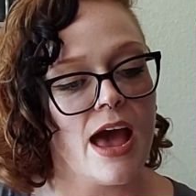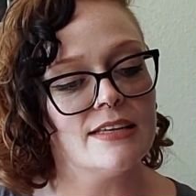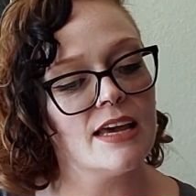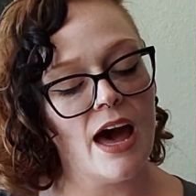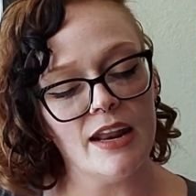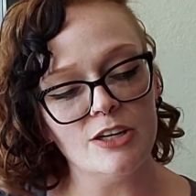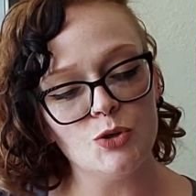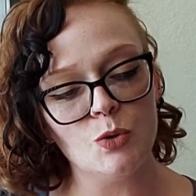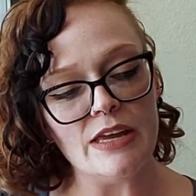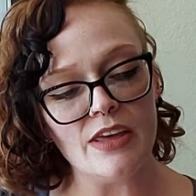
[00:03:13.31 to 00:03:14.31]
as a cutting
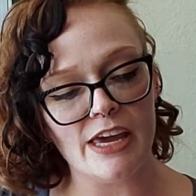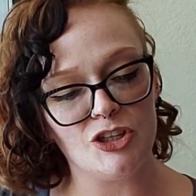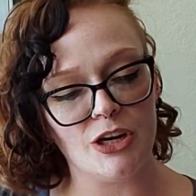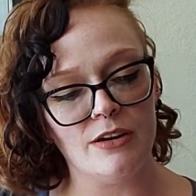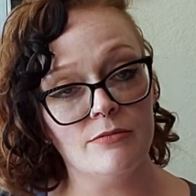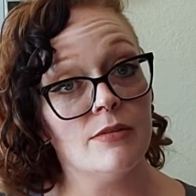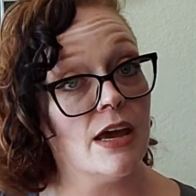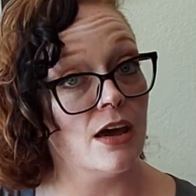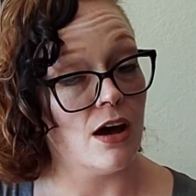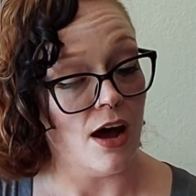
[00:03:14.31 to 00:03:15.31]
tool in the kitchen,
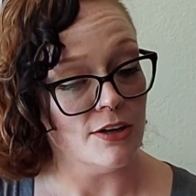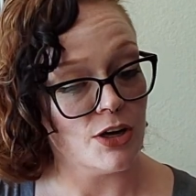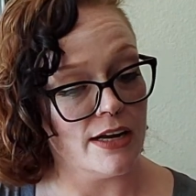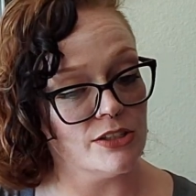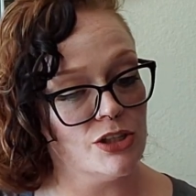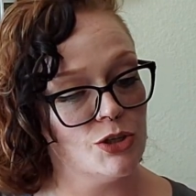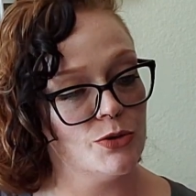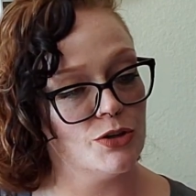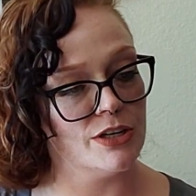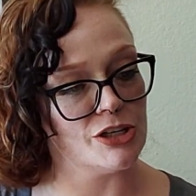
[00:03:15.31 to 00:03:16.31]
in contrast to
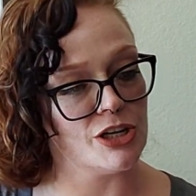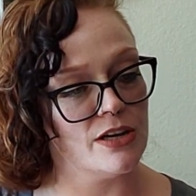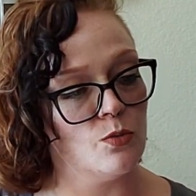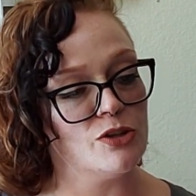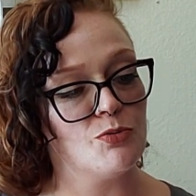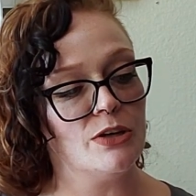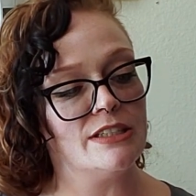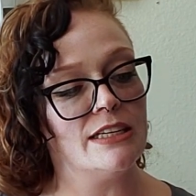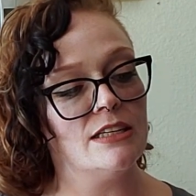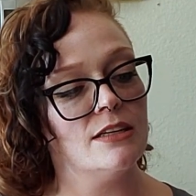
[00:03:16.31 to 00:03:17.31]
a tradition which
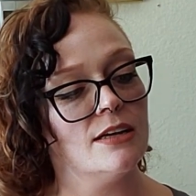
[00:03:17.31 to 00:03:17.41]
puts it